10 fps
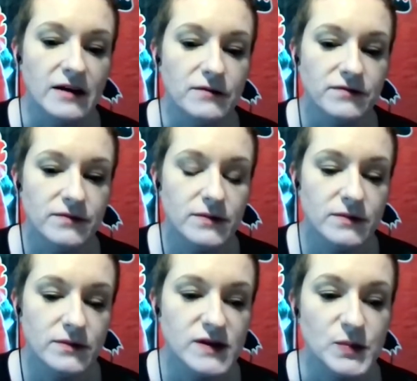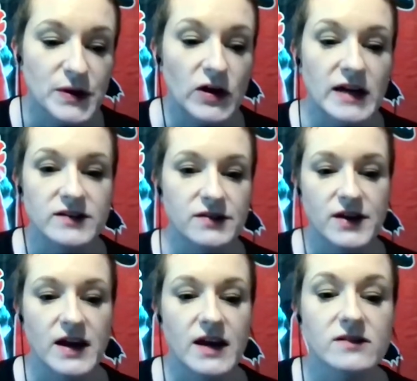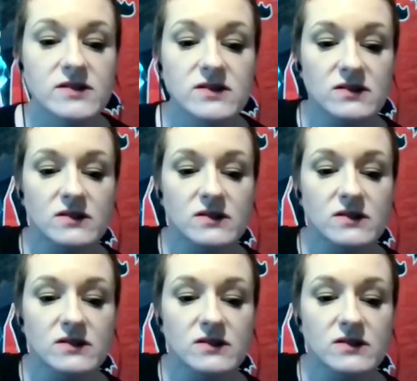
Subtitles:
of spirit to things.